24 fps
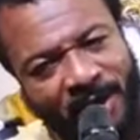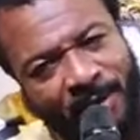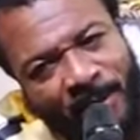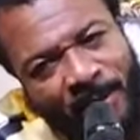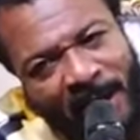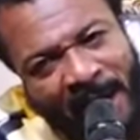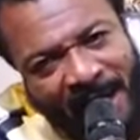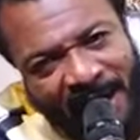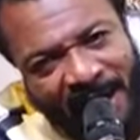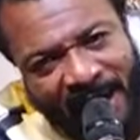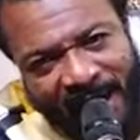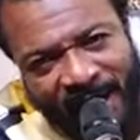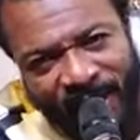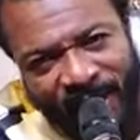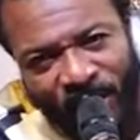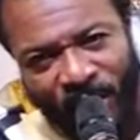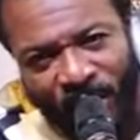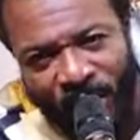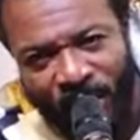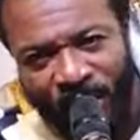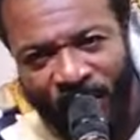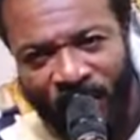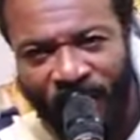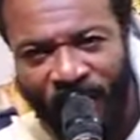where I
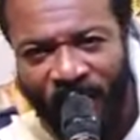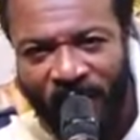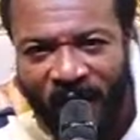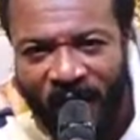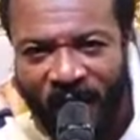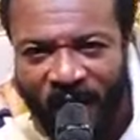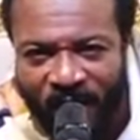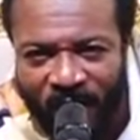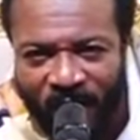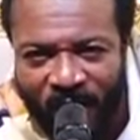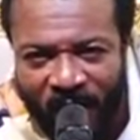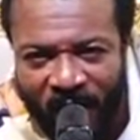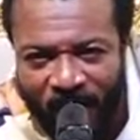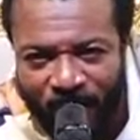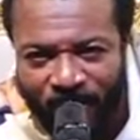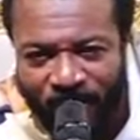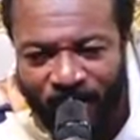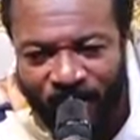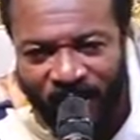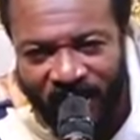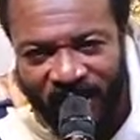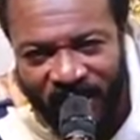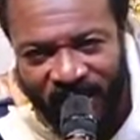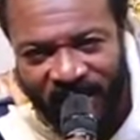go. Oh God,
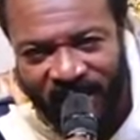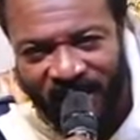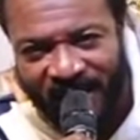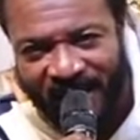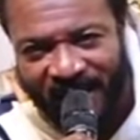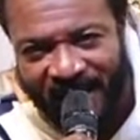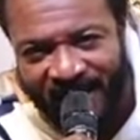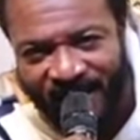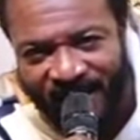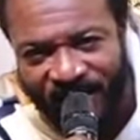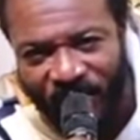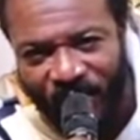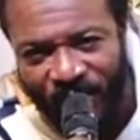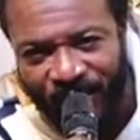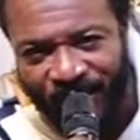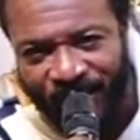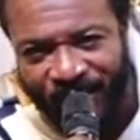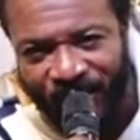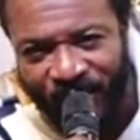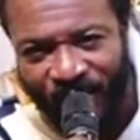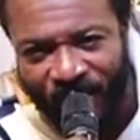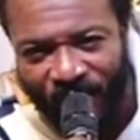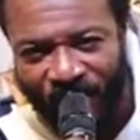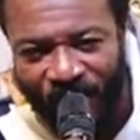bully, ne go
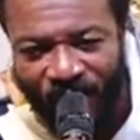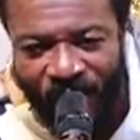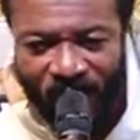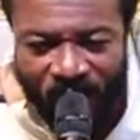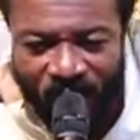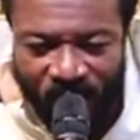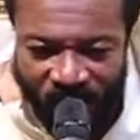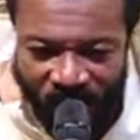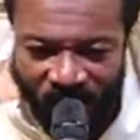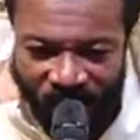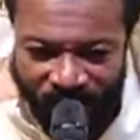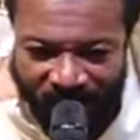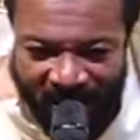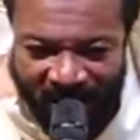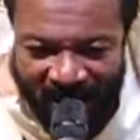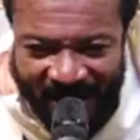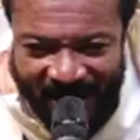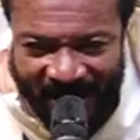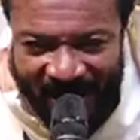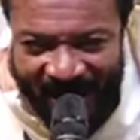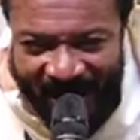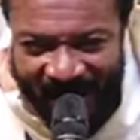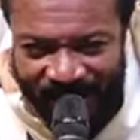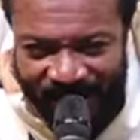yo. On my
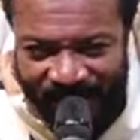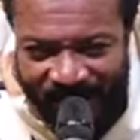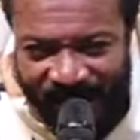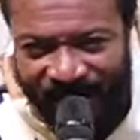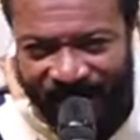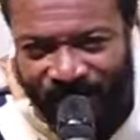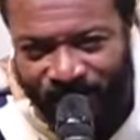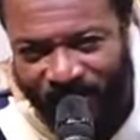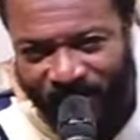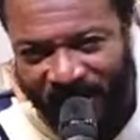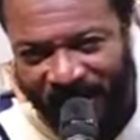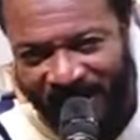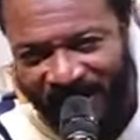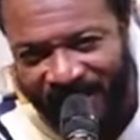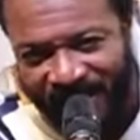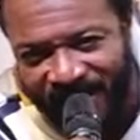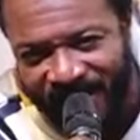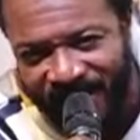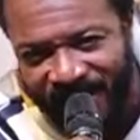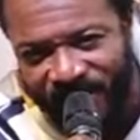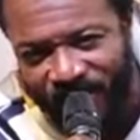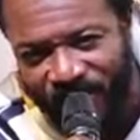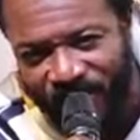cani where I